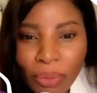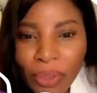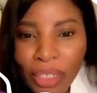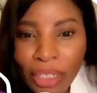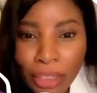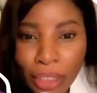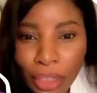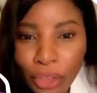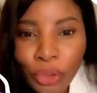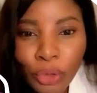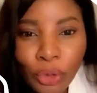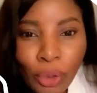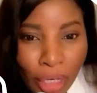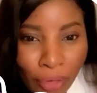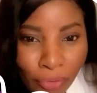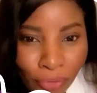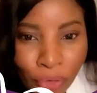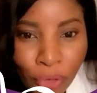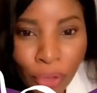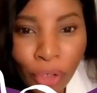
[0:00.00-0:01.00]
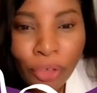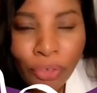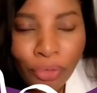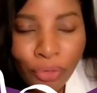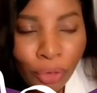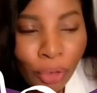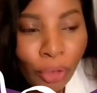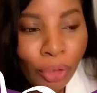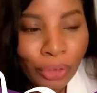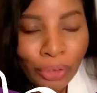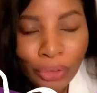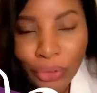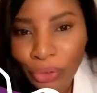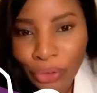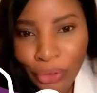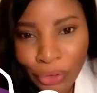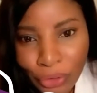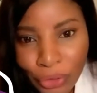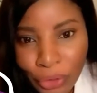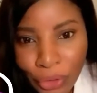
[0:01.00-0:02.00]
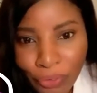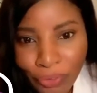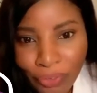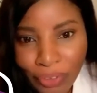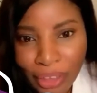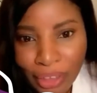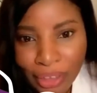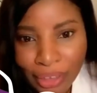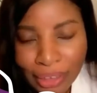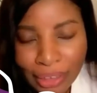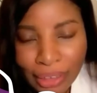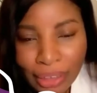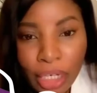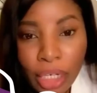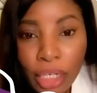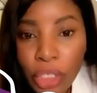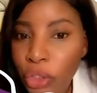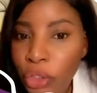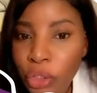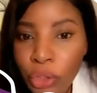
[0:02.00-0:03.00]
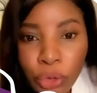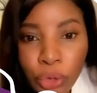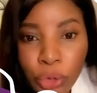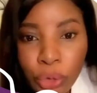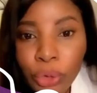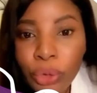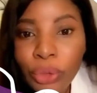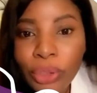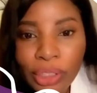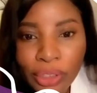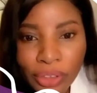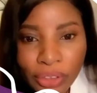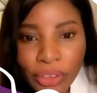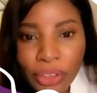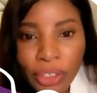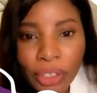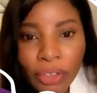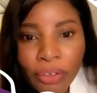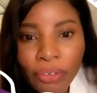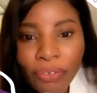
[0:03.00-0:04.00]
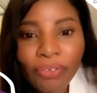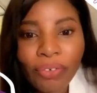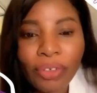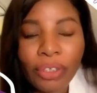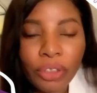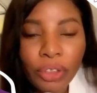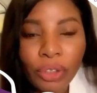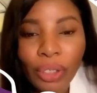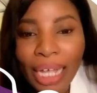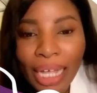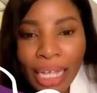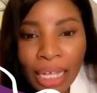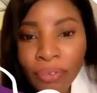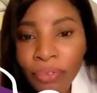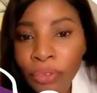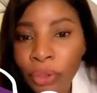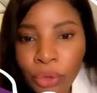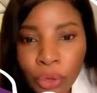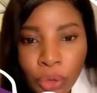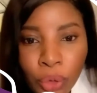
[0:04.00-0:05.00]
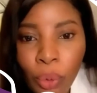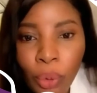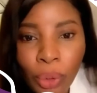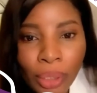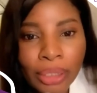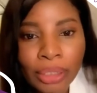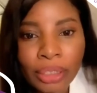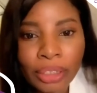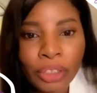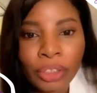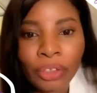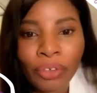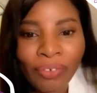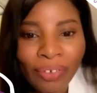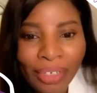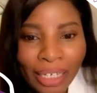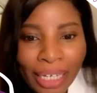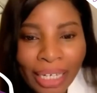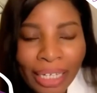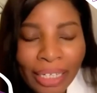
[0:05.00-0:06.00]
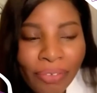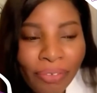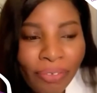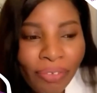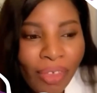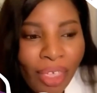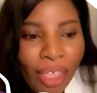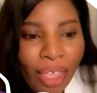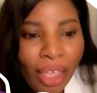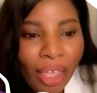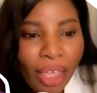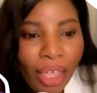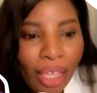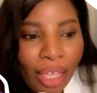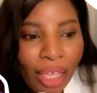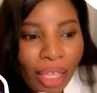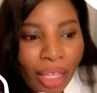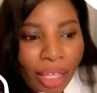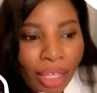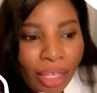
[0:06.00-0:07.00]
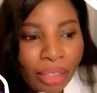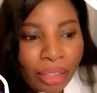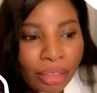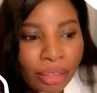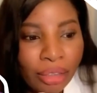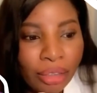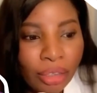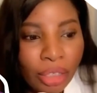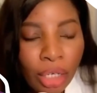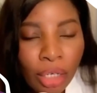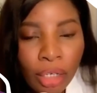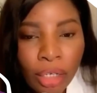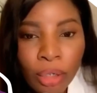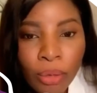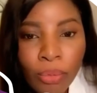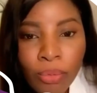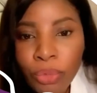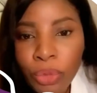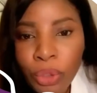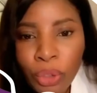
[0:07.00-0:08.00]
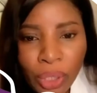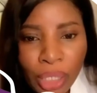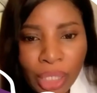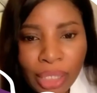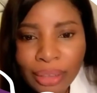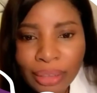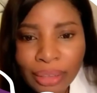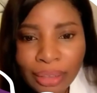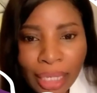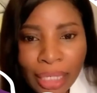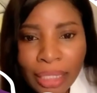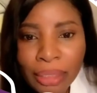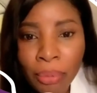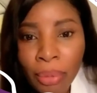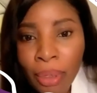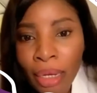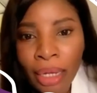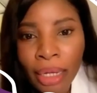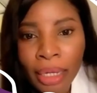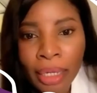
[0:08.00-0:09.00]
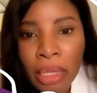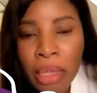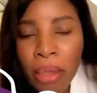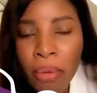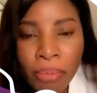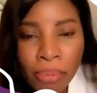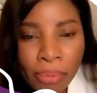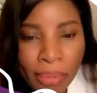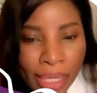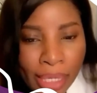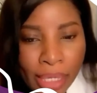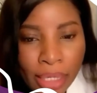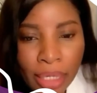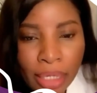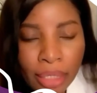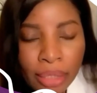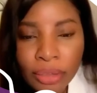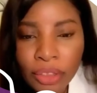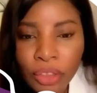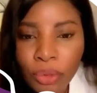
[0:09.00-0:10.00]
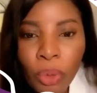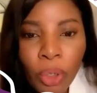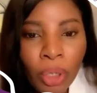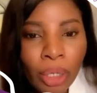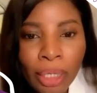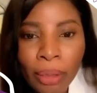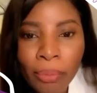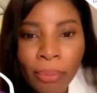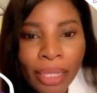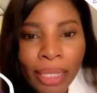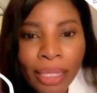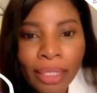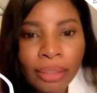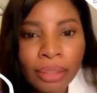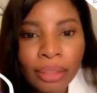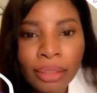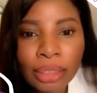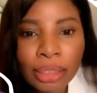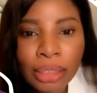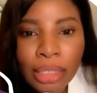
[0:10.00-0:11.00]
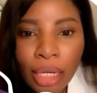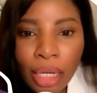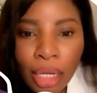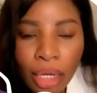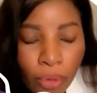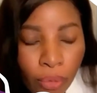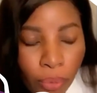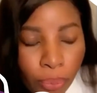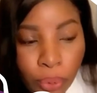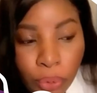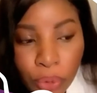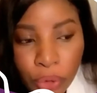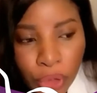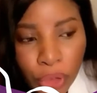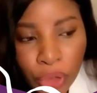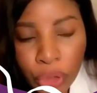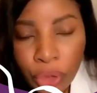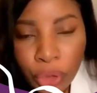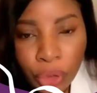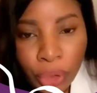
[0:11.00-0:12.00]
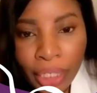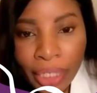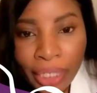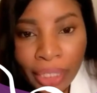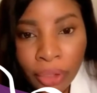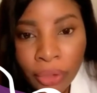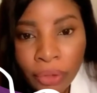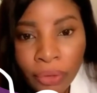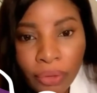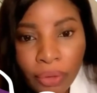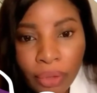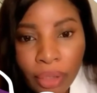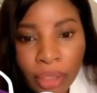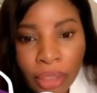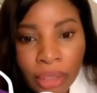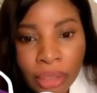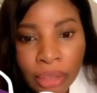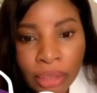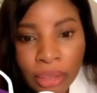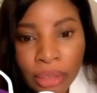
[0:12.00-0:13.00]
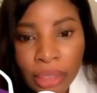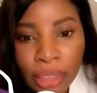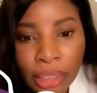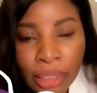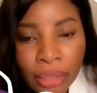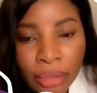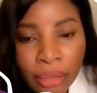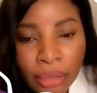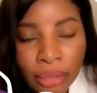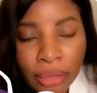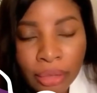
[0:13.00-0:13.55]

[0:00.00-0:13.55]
that you have done wrong to deserve this. You do deserve to have a good quality of life, and you can start by making small amends, putting your health in